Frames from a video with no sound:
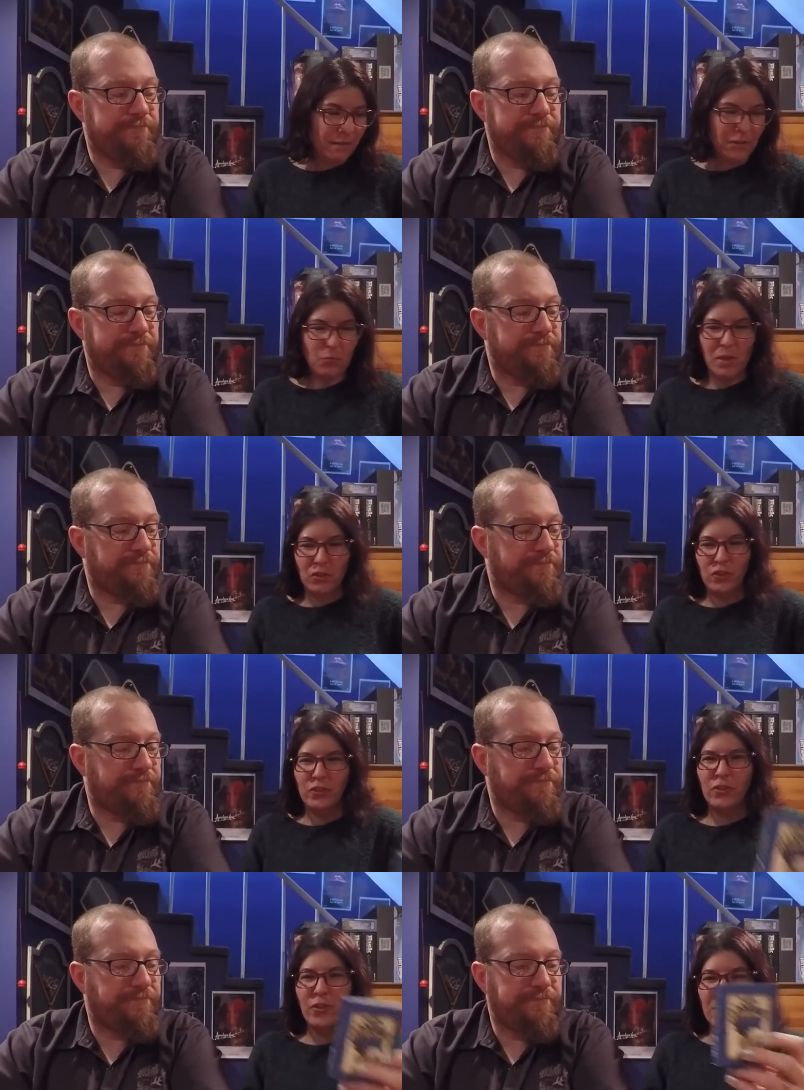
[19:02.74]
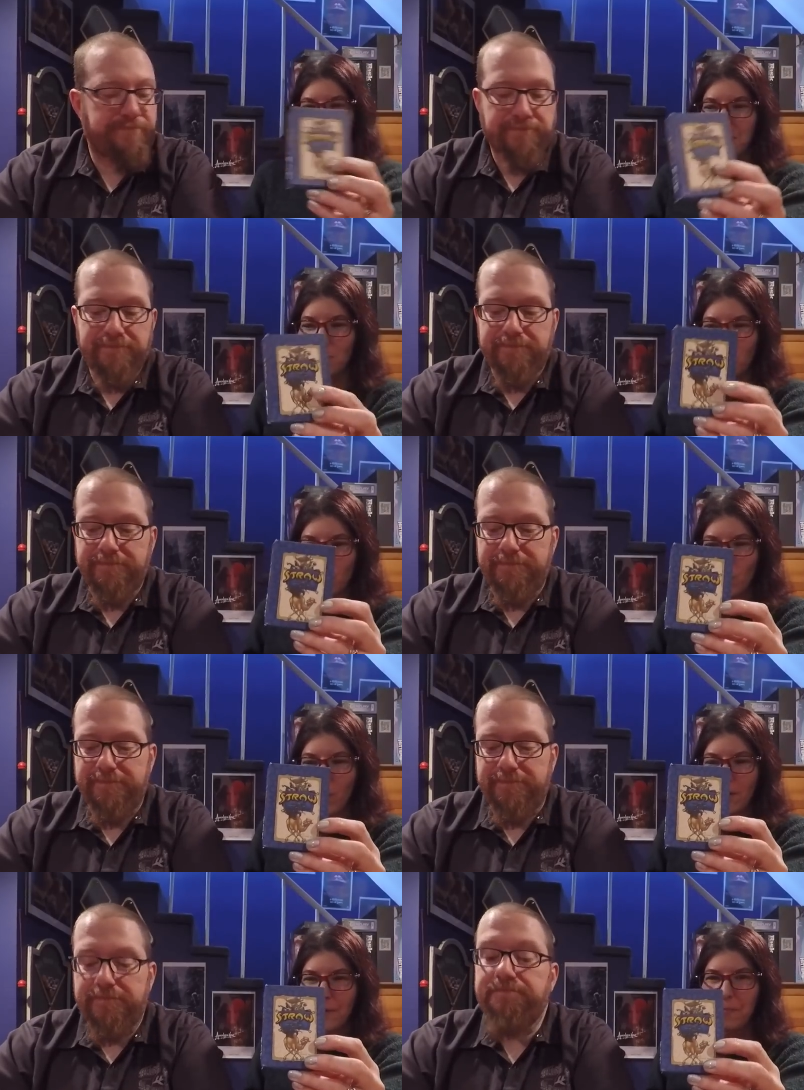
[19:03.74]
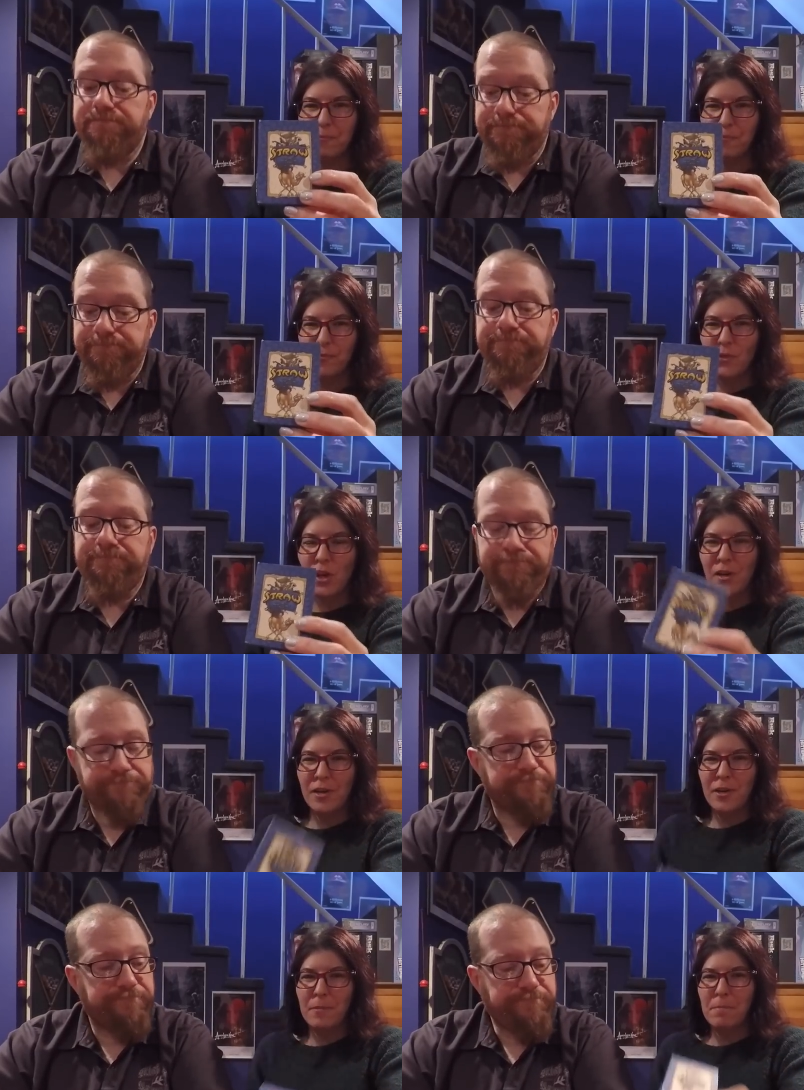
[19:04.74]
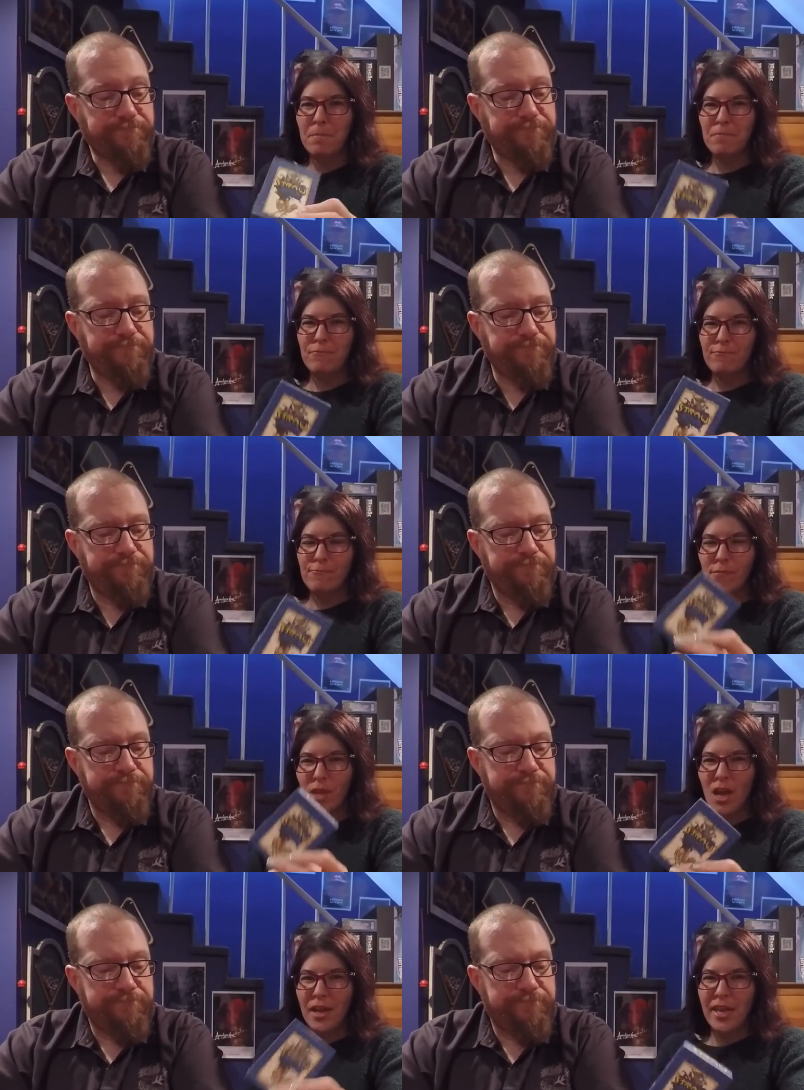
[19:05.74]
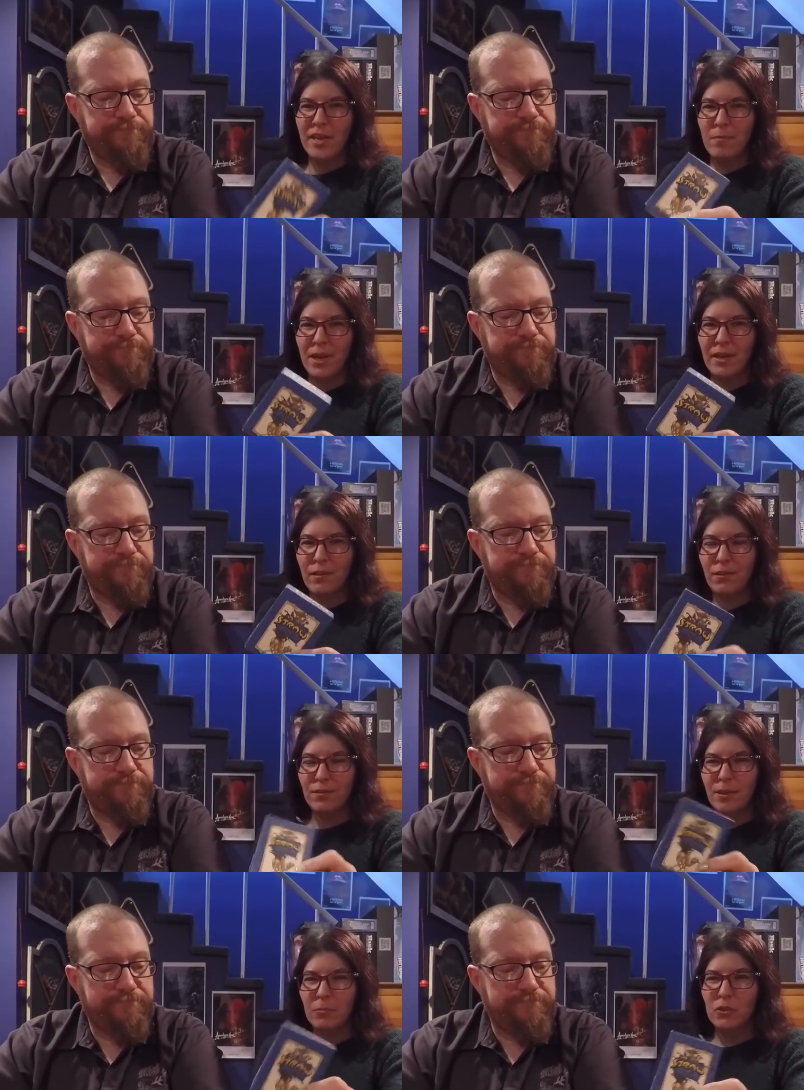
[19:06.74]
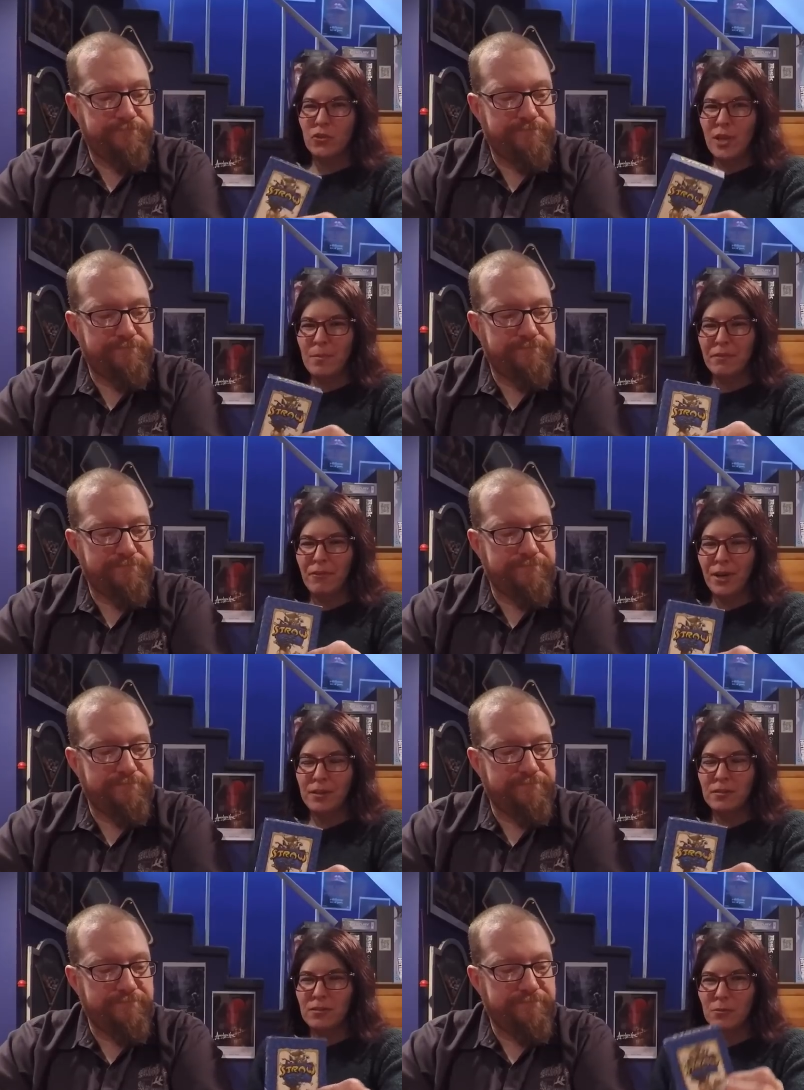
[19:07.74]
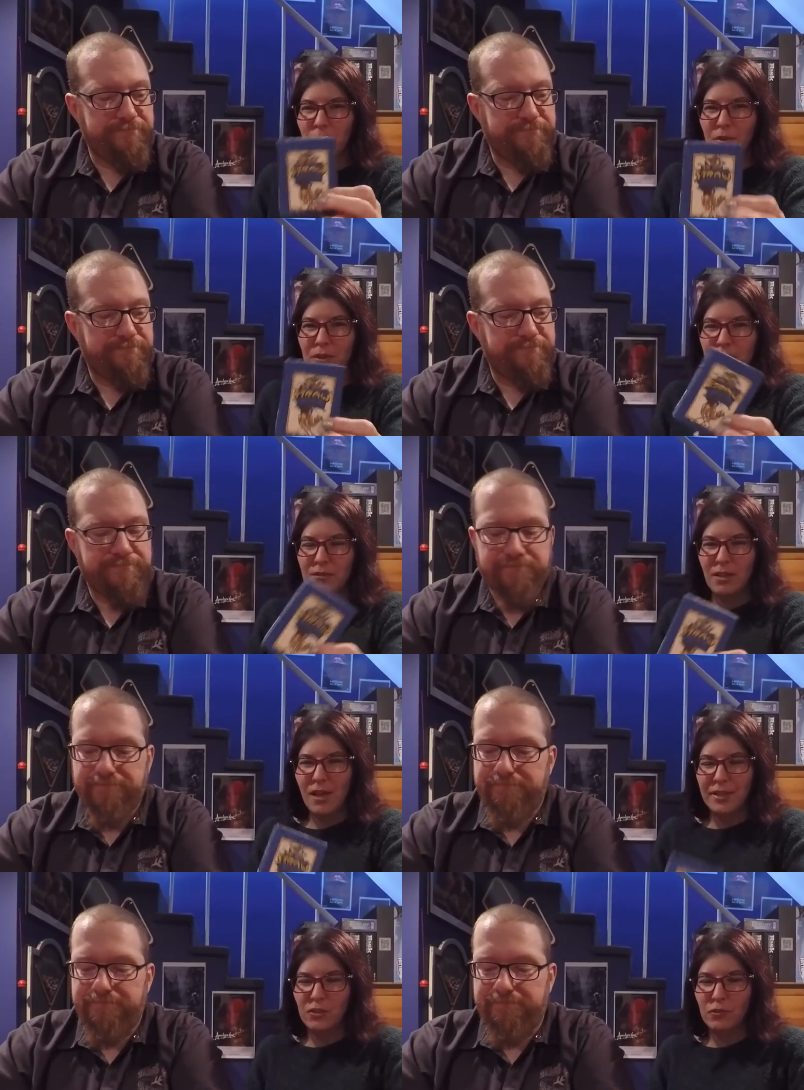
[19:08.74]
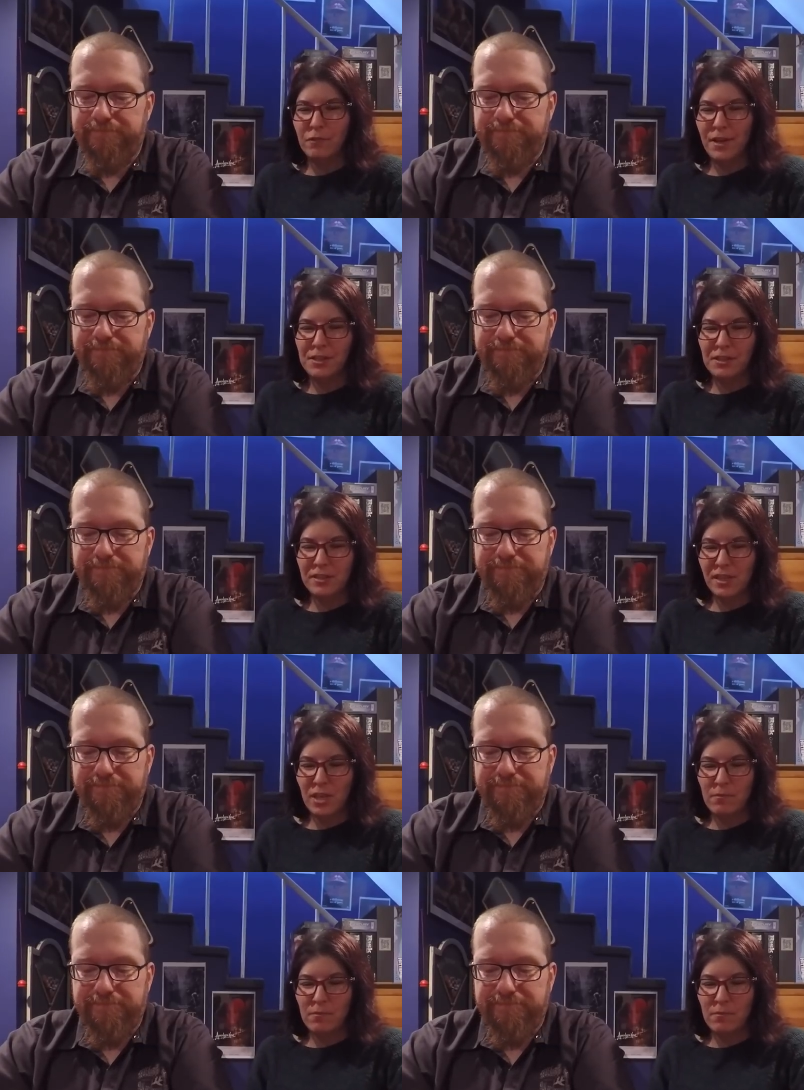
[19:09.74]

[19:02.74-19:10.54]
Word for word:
Speaker 1: you mentioned already, is Straw. Mm. Um, I hate math. Numbers are not my friend, but I do find this game